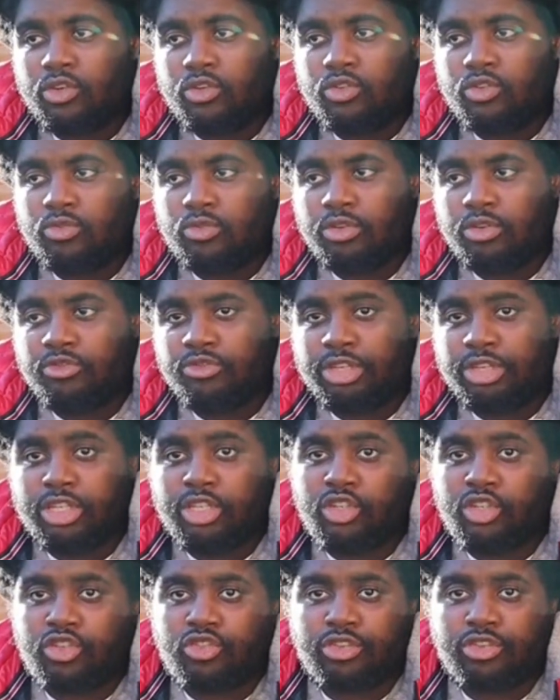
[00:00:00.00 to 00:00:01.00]
those who are
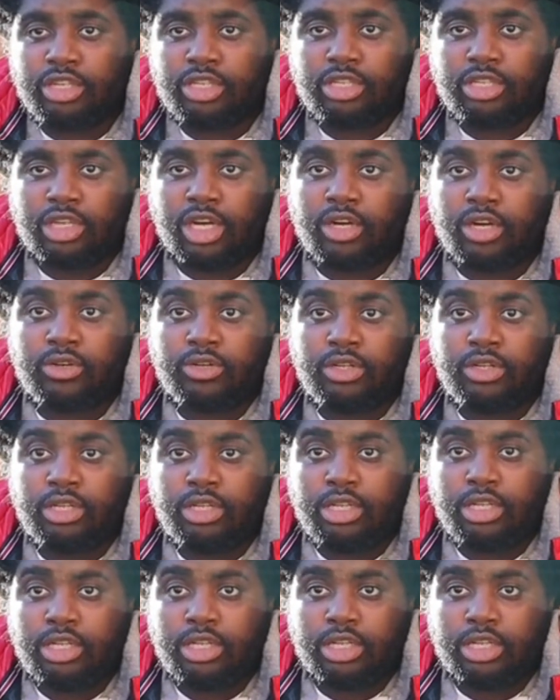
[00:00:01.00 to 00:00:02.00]
feeling stressed out
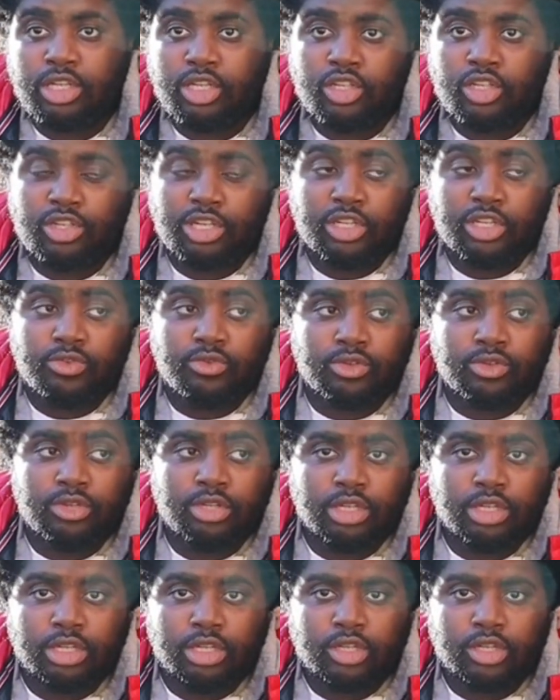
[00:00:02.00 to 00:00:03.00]
in general
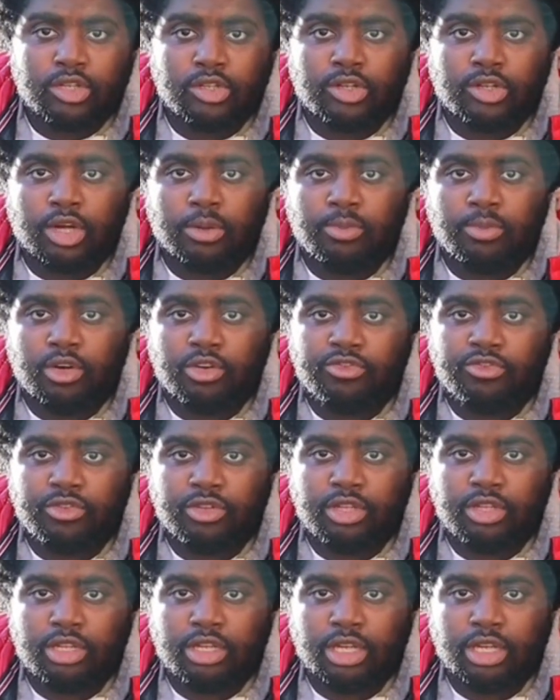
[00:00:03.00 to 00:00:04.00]
to come
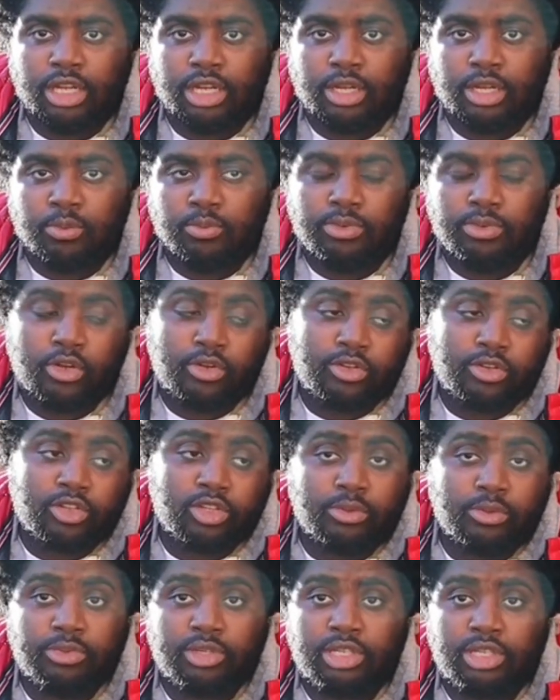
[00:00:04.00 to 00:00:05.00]
off and blow off
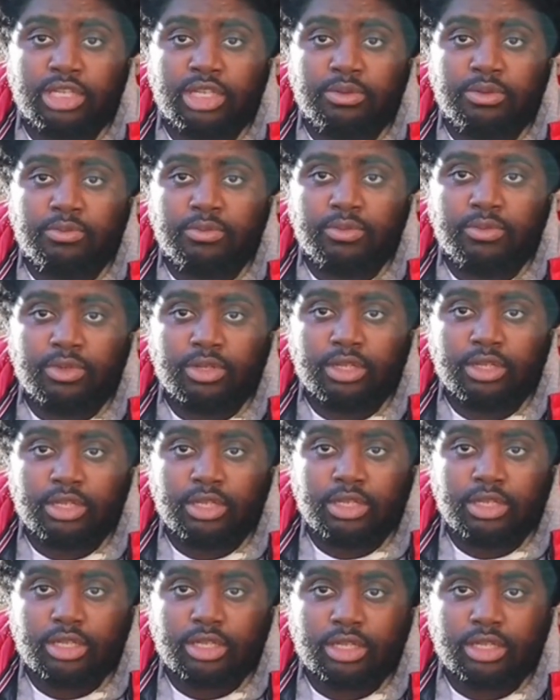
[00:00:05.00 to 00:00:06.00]
some steam
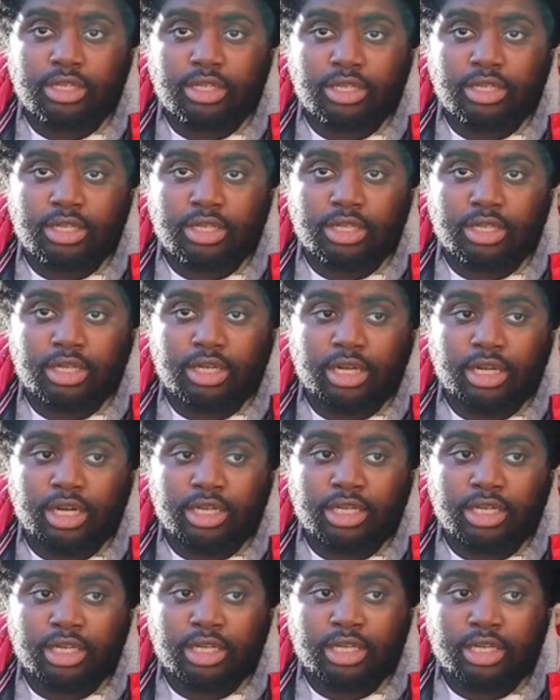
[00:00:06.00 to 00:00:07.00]

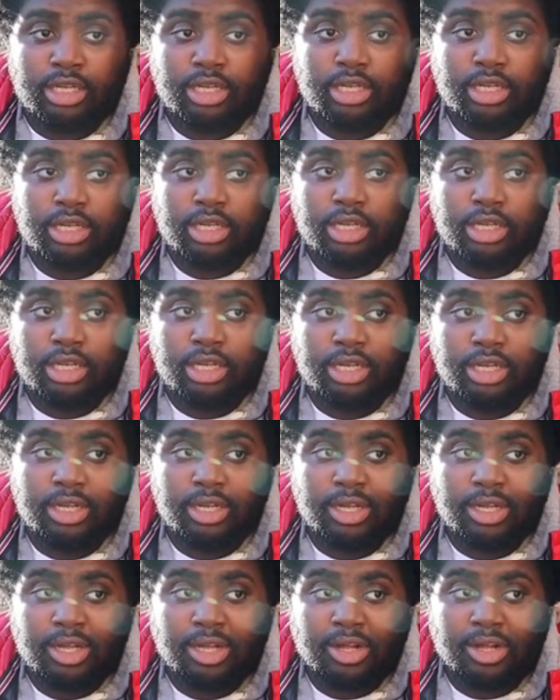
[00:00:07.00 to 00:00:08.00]
and then
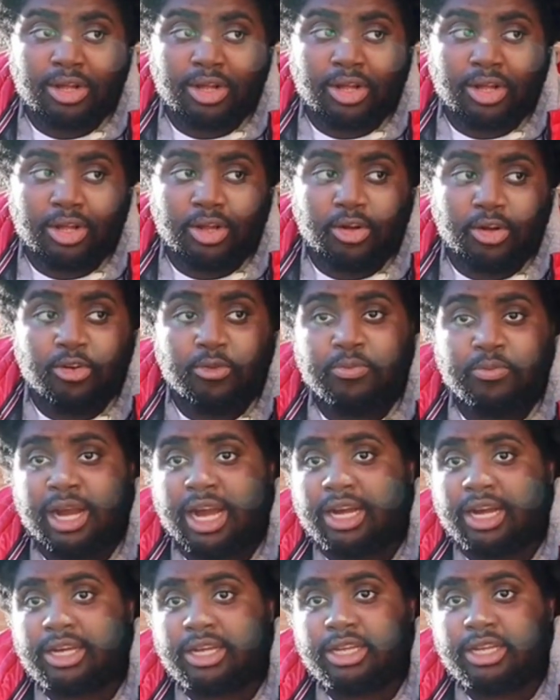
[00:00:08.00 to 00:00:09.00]
go
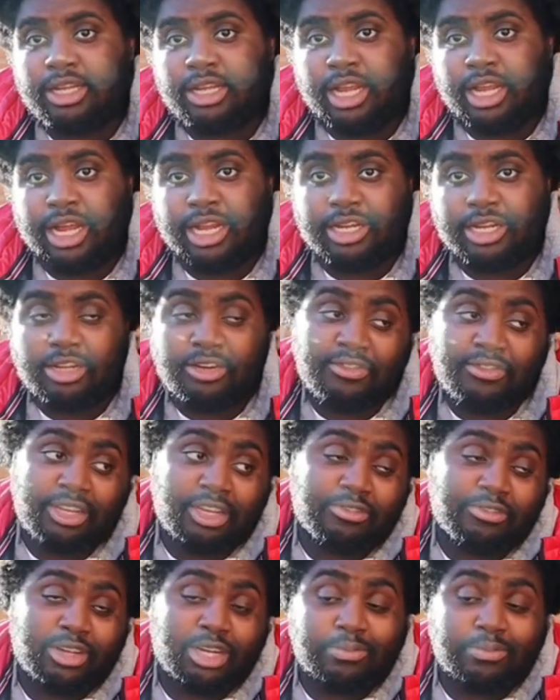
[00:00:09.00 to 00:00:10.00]
back like
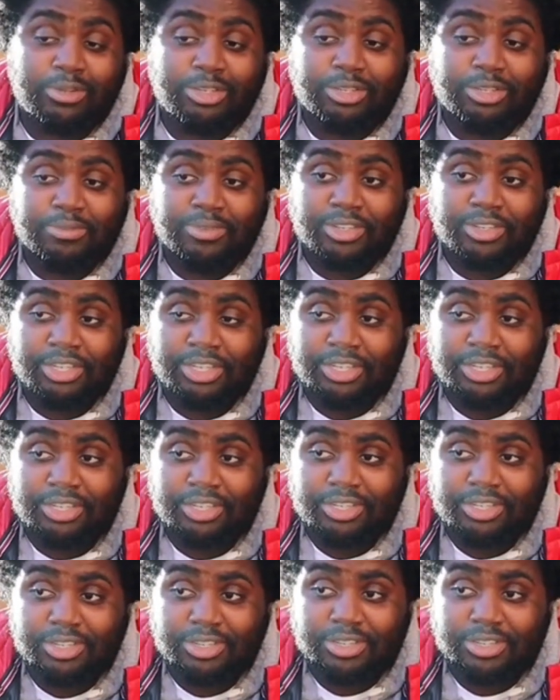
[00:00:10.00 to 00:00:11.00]
nothing ever happened, to be
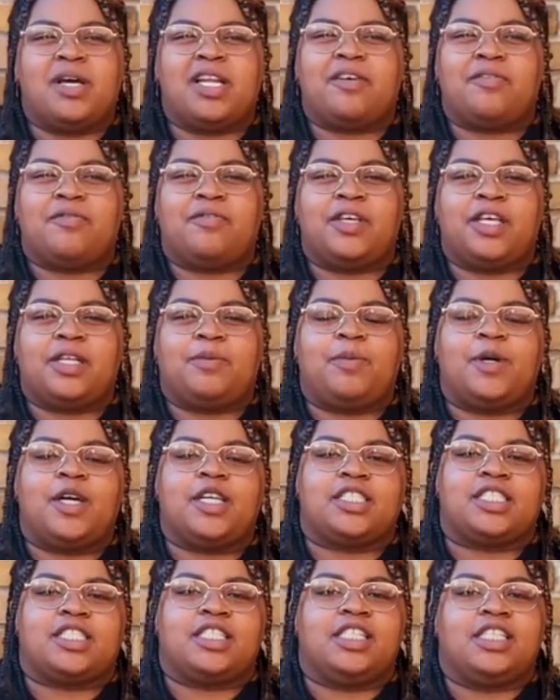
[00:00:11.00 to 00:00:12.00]
honest. Benefited
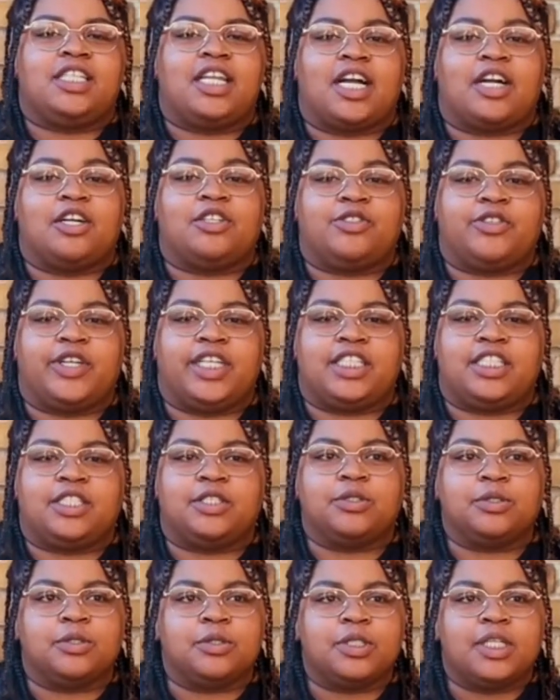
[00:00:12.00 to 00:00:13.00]
personally like a great
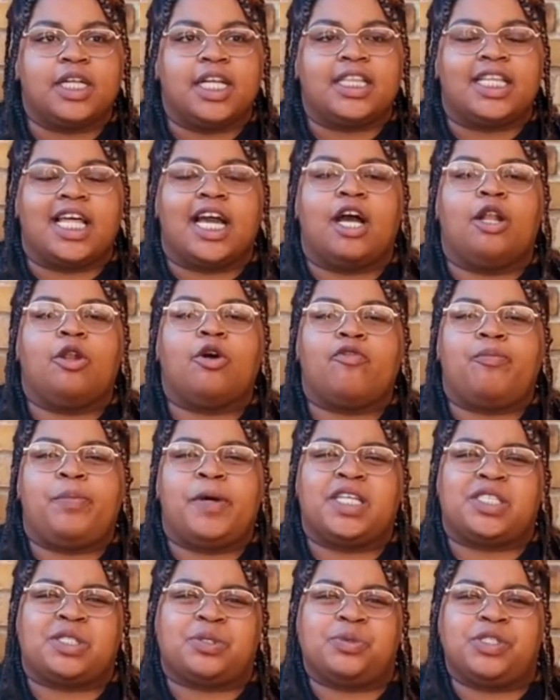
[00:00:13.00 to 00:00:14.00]
deal, like a lot of
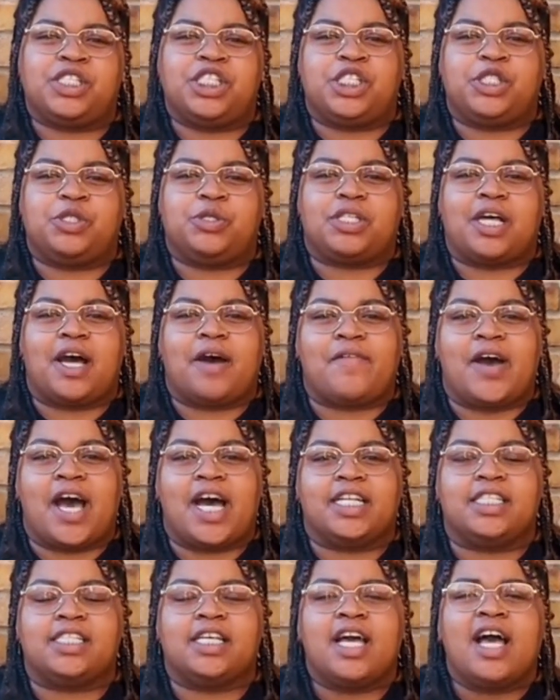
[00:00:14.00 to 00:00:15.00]
personal issues that I've
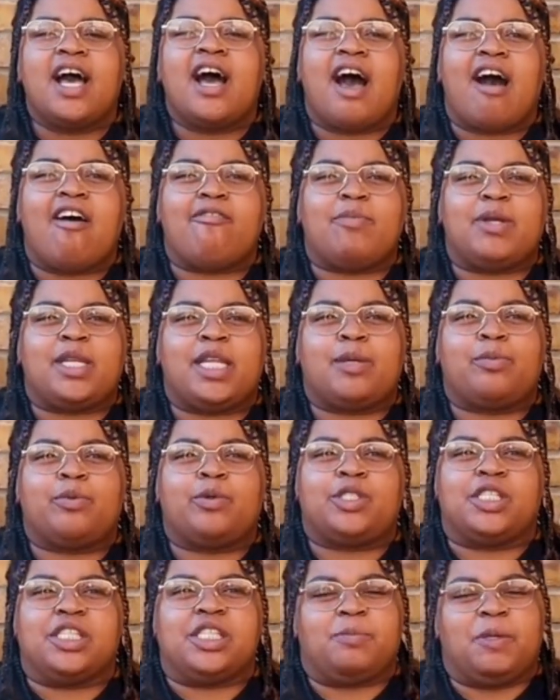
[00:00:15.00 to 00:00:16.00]
had I've been
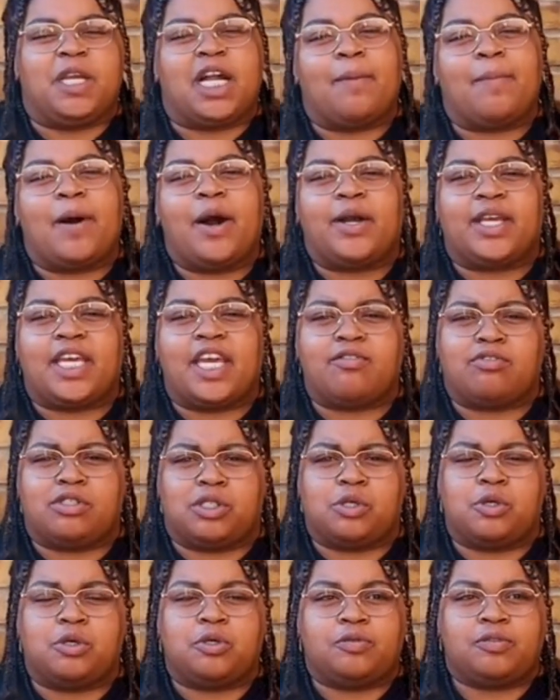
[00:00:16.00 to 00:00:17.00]
able to speak about and get
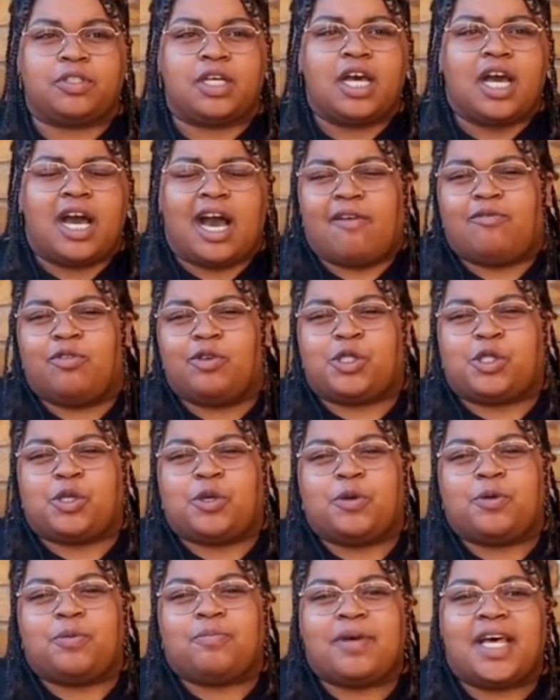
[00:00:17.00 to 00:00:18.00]
resolved. I've
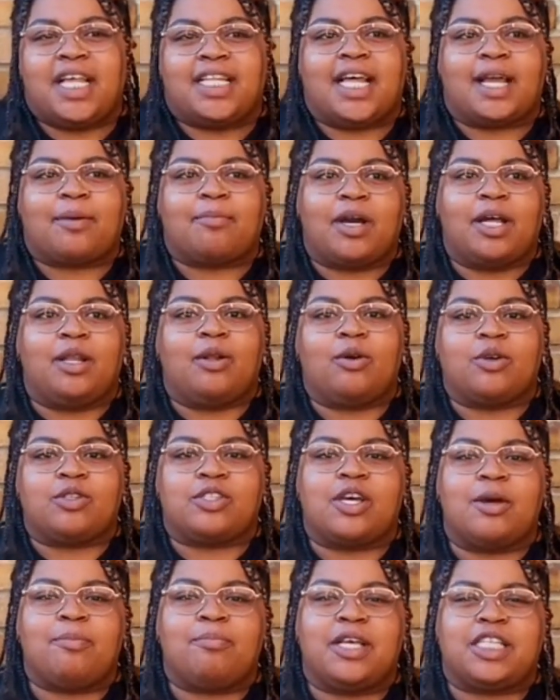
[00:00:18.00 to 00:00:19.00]
also met like my
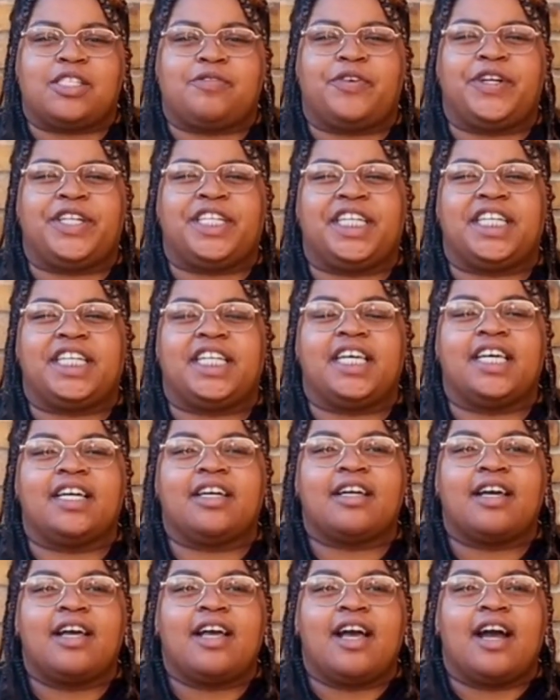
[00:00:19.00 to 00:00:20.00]
long-term best friend in
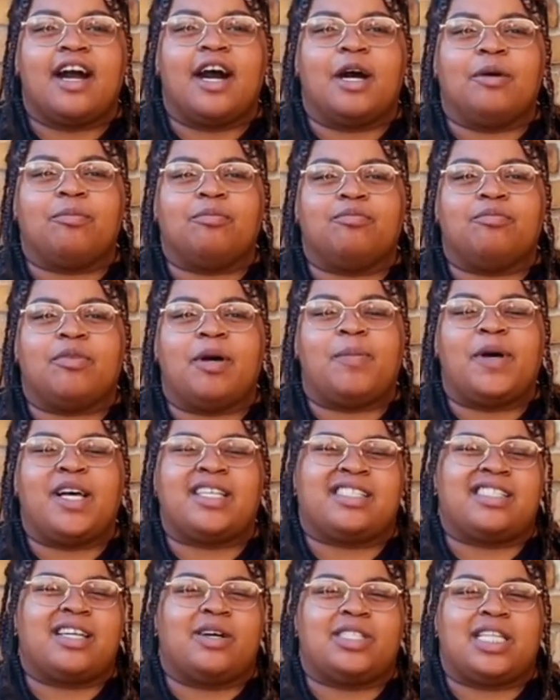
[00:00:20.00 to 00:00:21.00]
Click, a
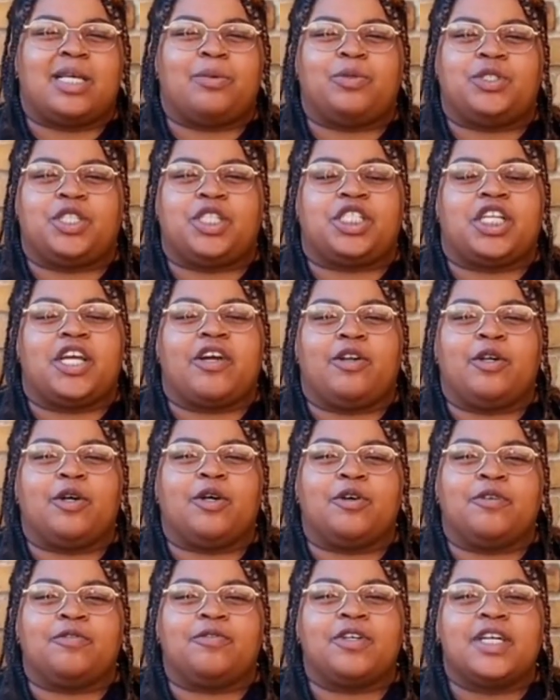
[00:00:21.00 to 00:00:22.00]
person I was able to share a
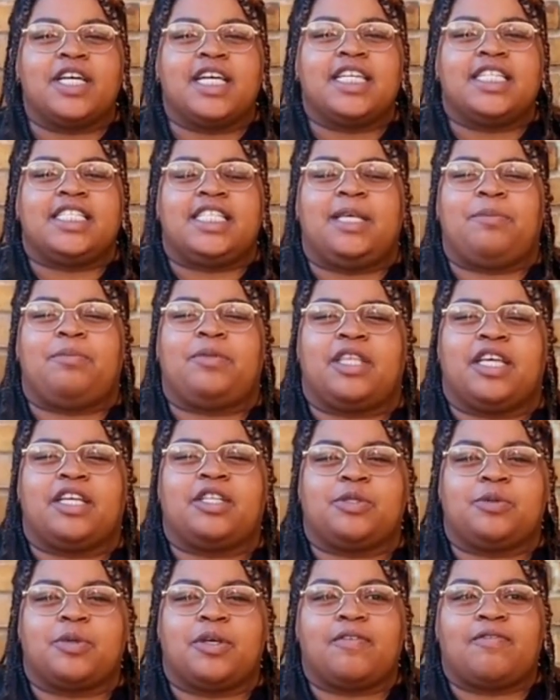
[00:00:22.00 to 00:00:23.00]
lot of deep
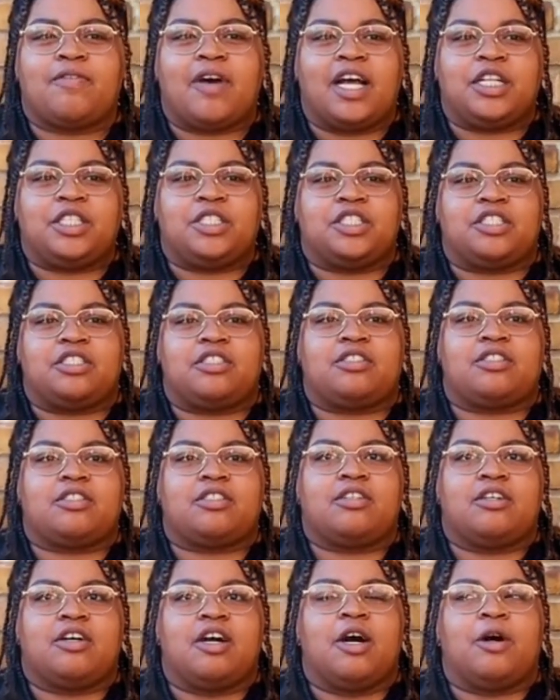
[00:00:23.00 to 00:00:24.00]
things with and just
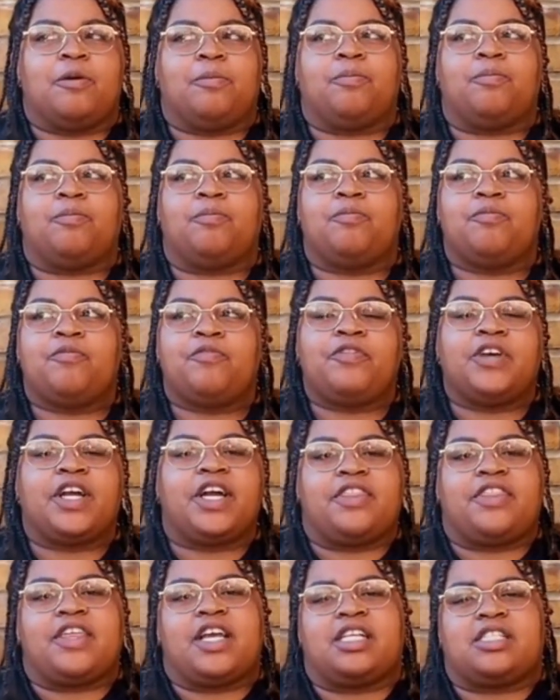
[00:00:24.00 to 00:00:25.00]

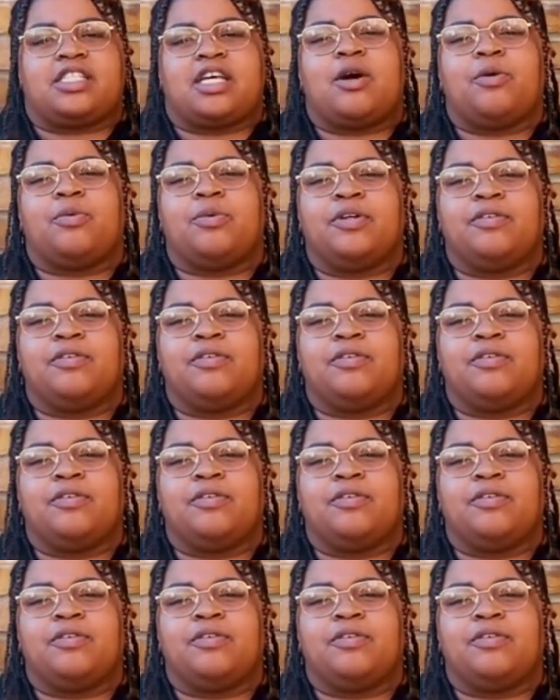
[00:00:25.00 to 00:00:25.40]
figure things out